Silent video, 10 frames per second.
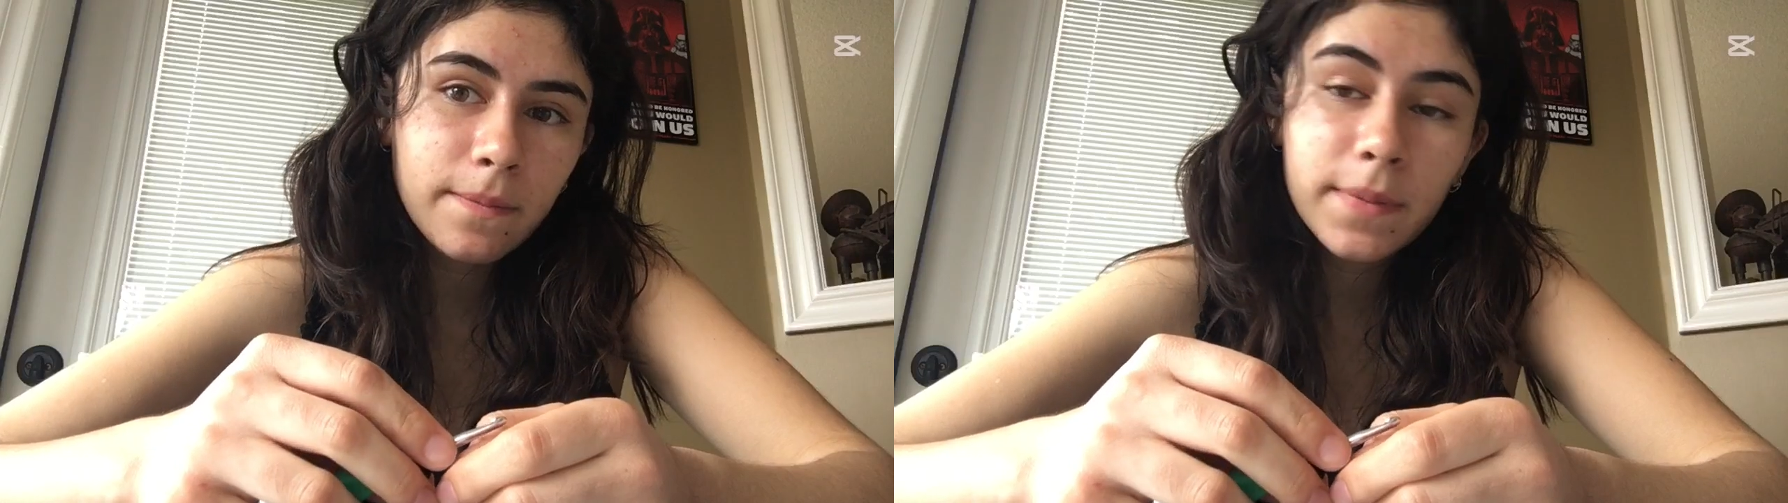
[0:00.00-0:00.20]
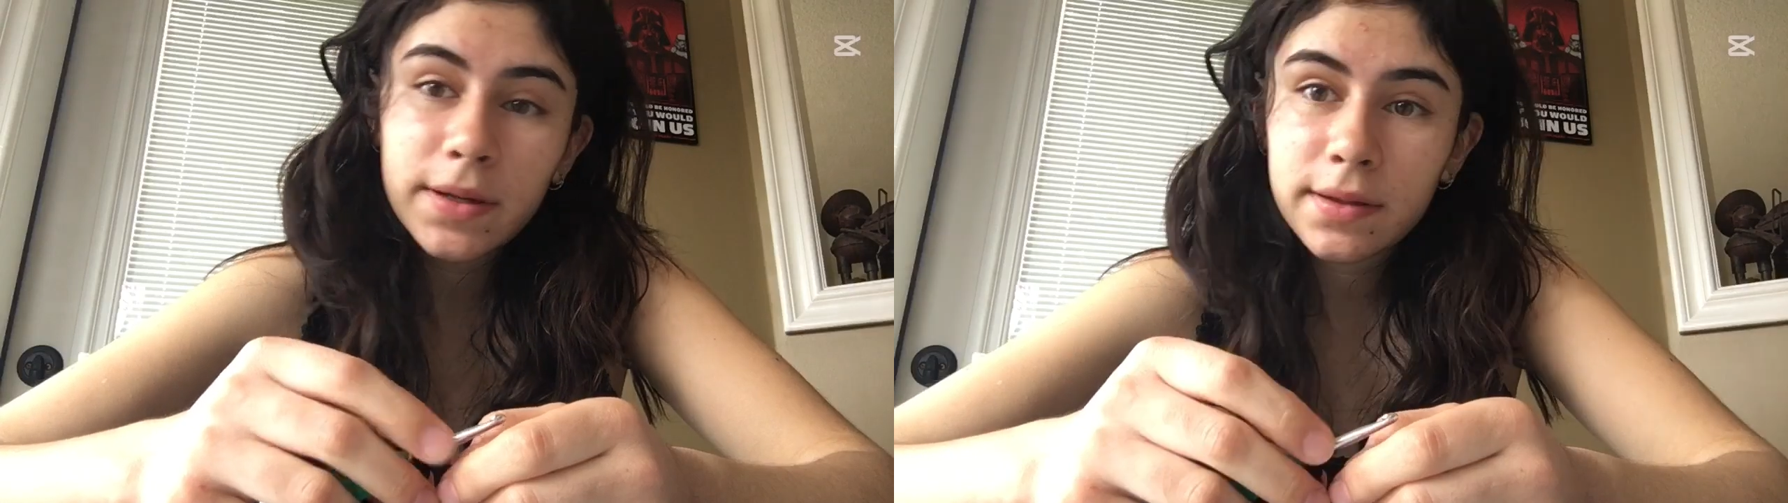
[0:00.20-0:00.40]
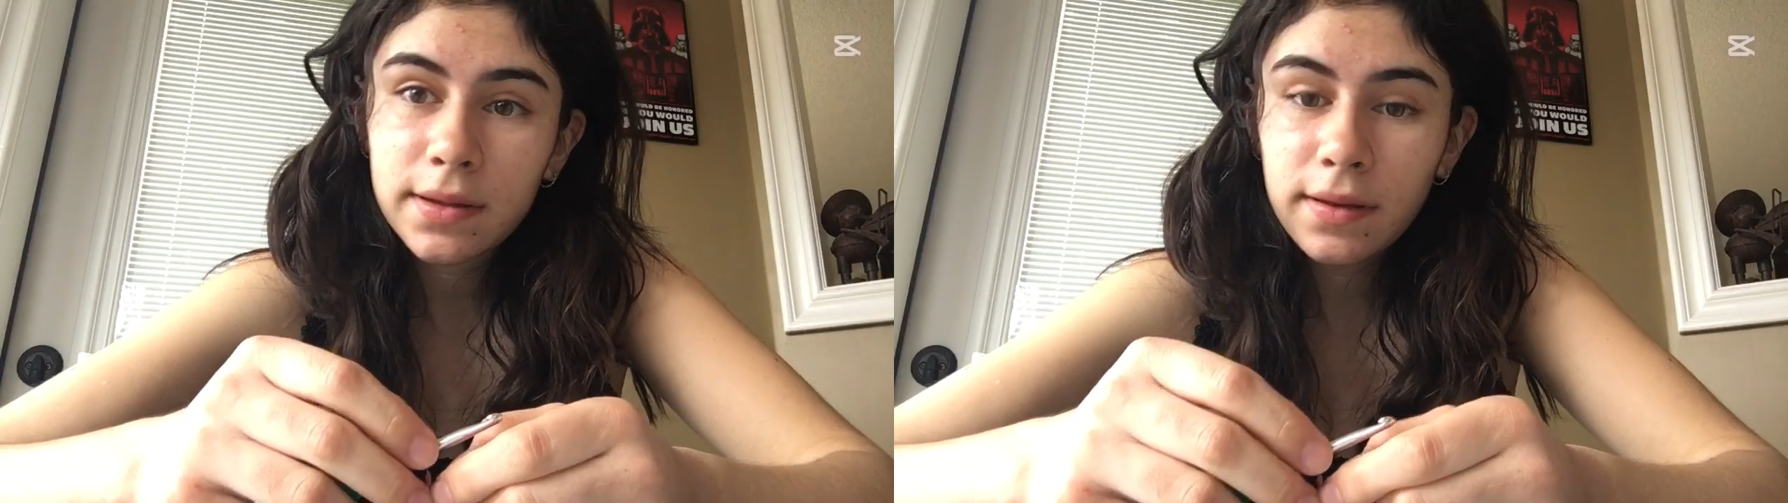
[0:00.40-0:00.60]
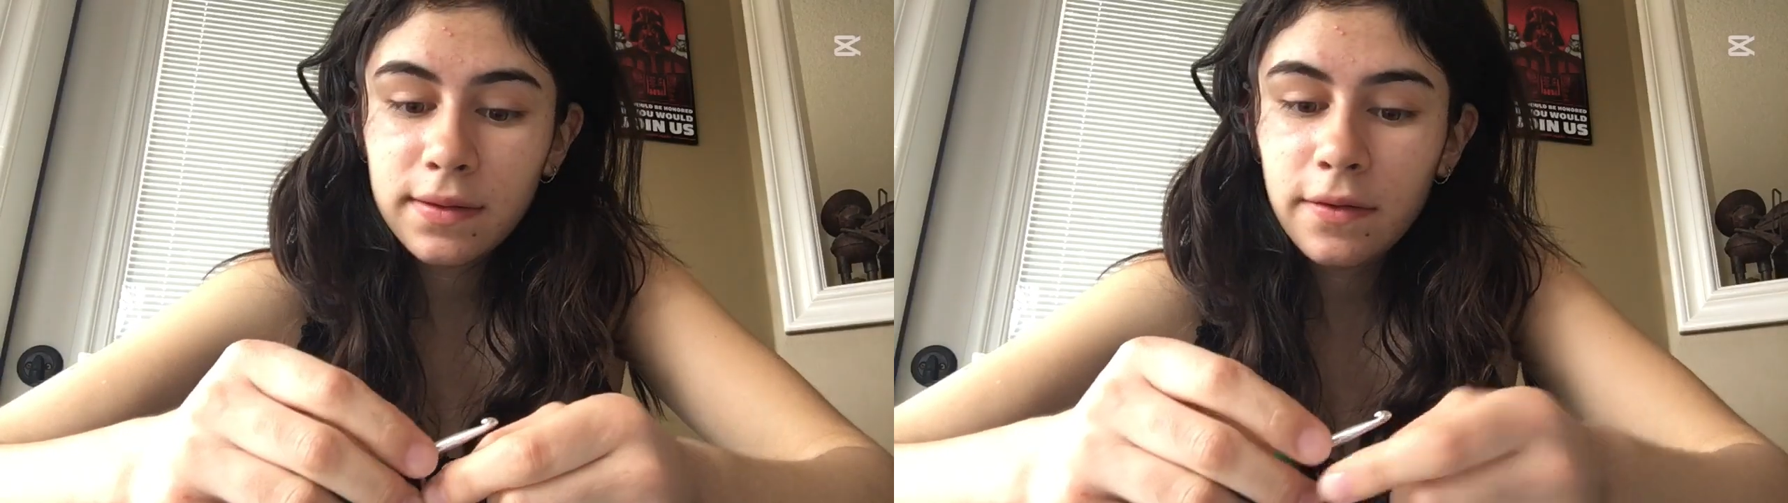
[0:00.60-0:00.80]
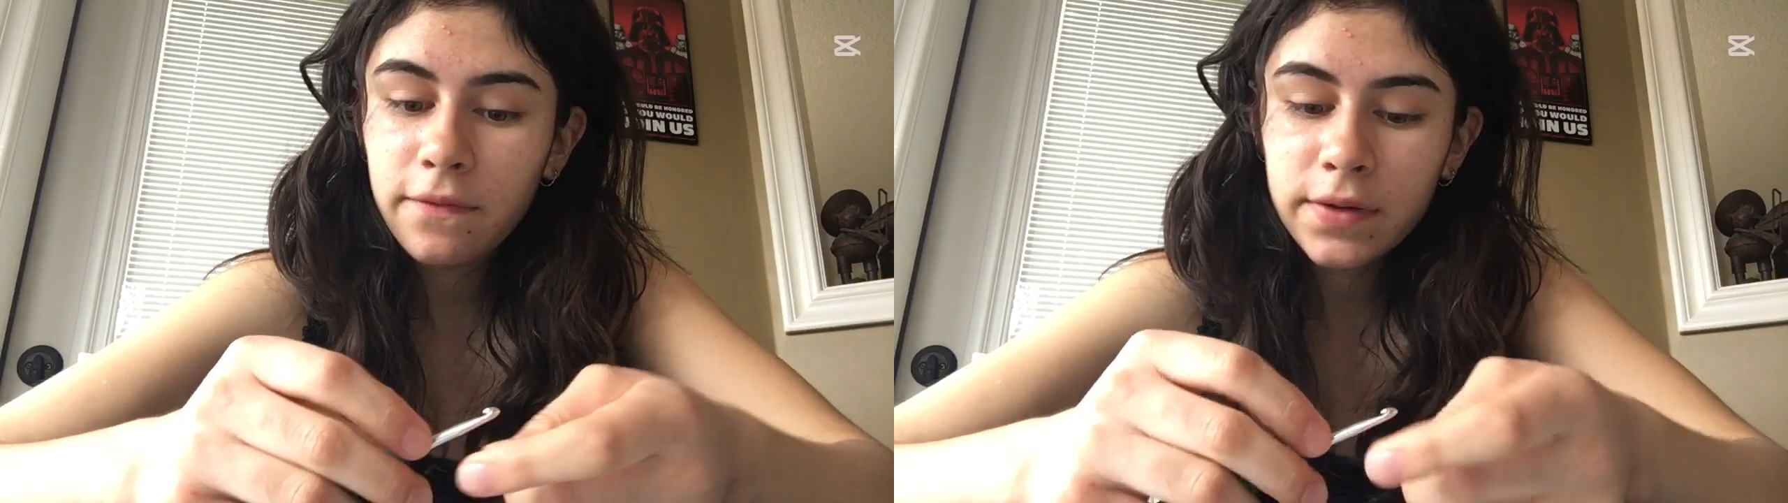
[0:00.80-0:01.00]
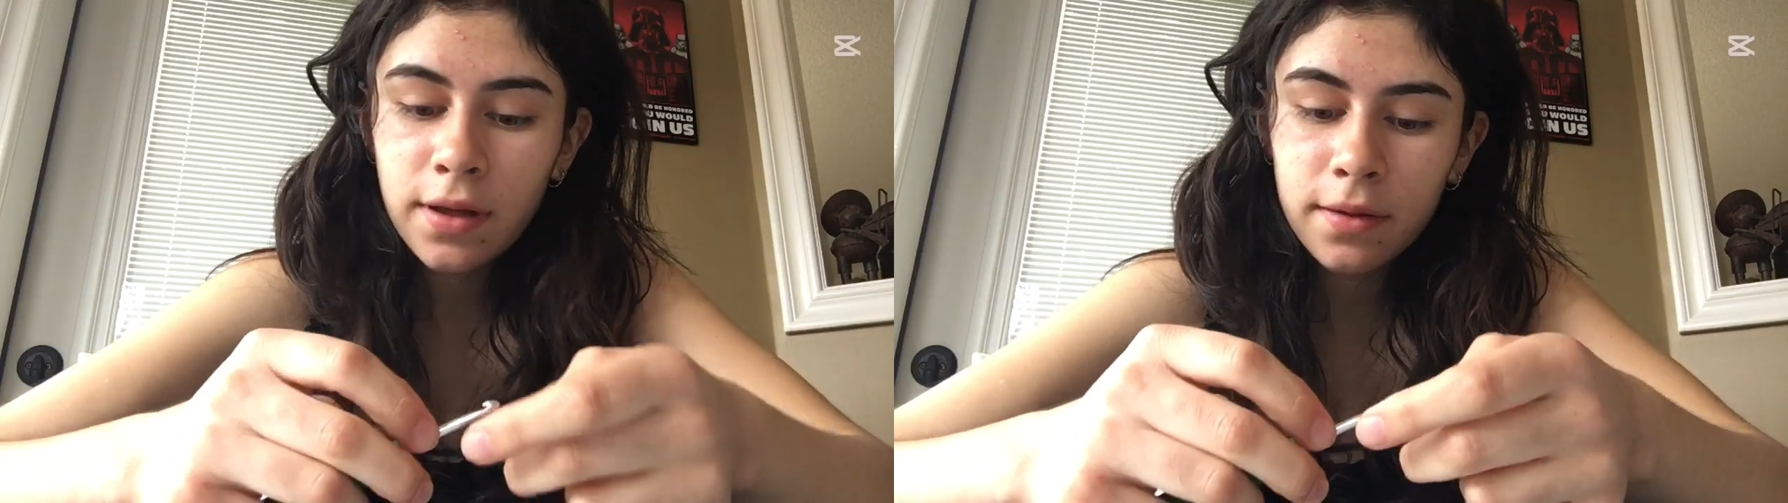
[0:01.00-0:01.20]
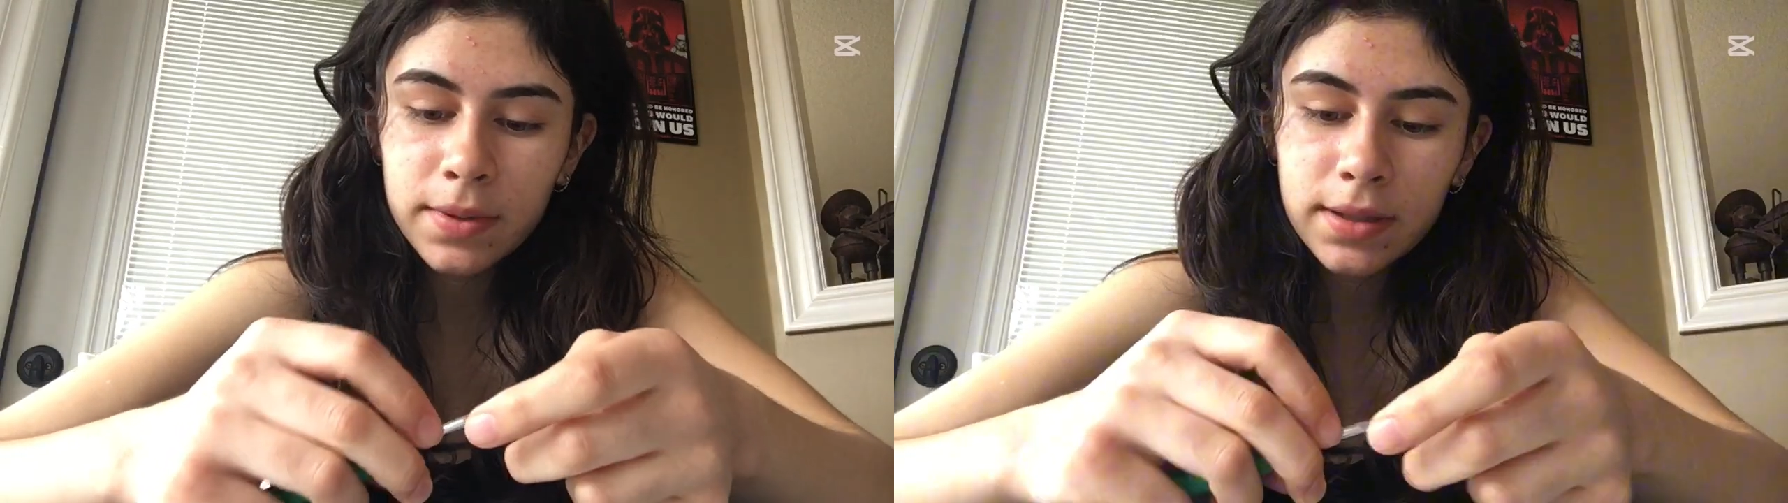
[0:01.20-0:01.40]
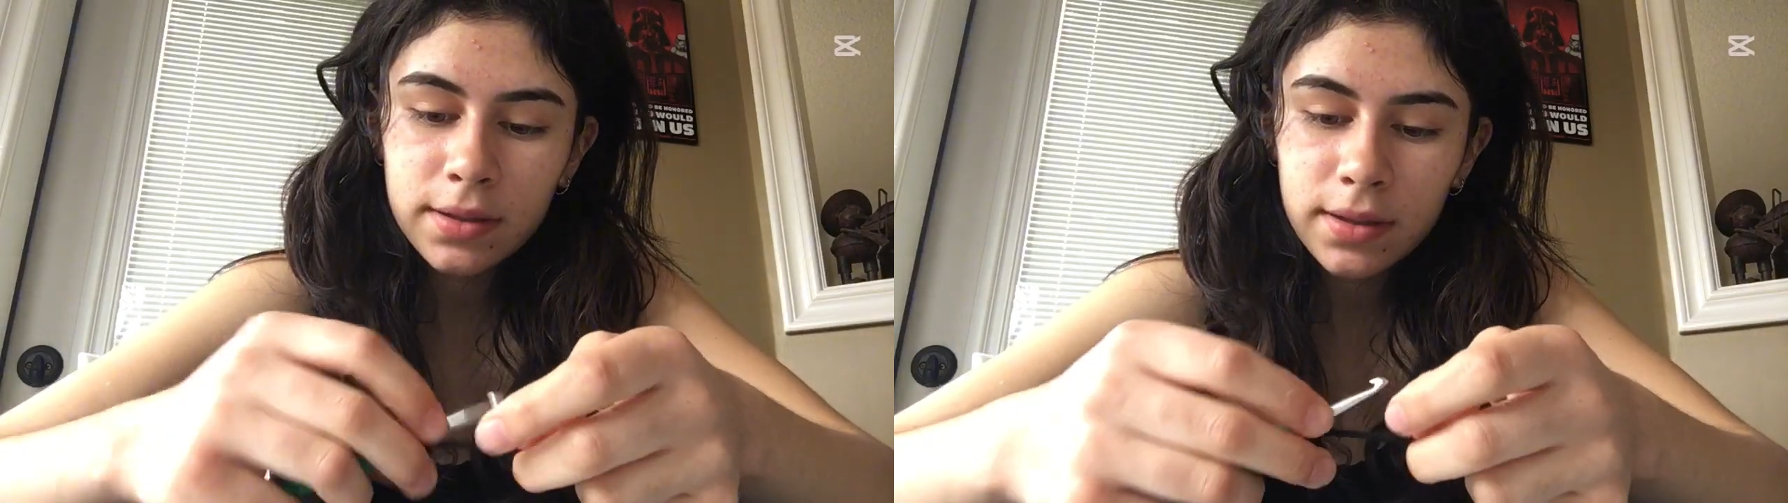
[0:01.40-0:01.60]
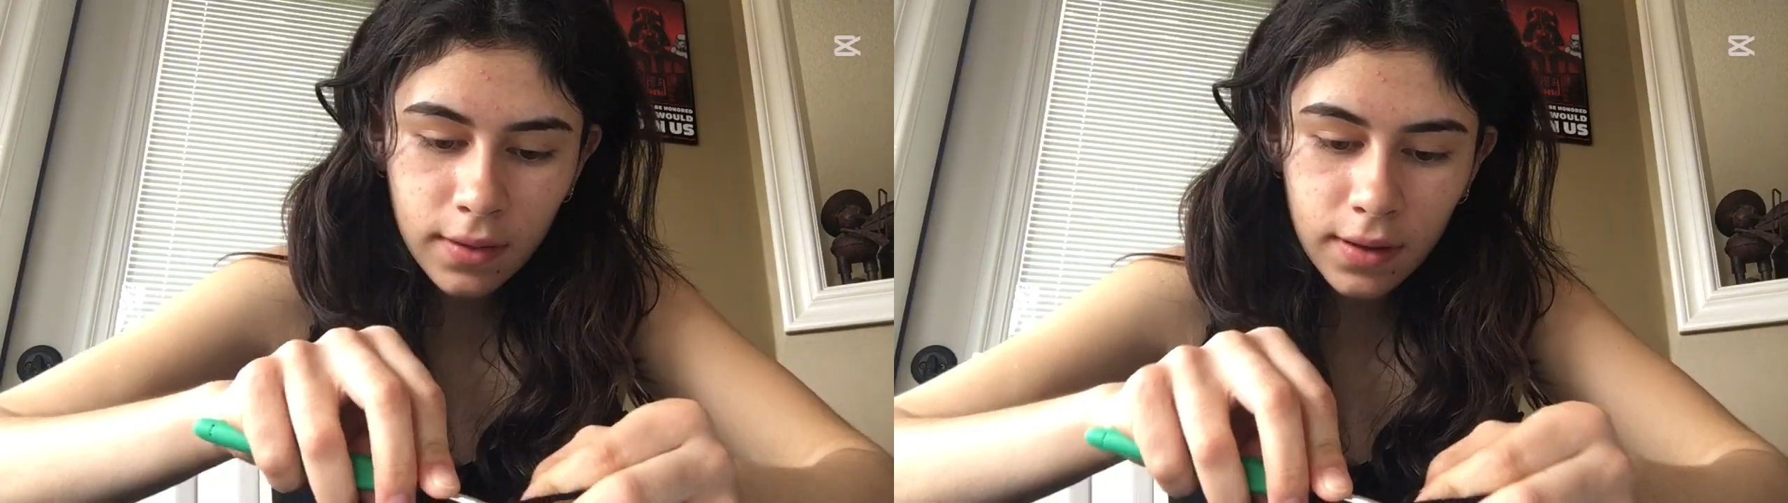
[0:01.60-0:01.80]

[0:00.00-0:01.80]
but it's still a fun hobby.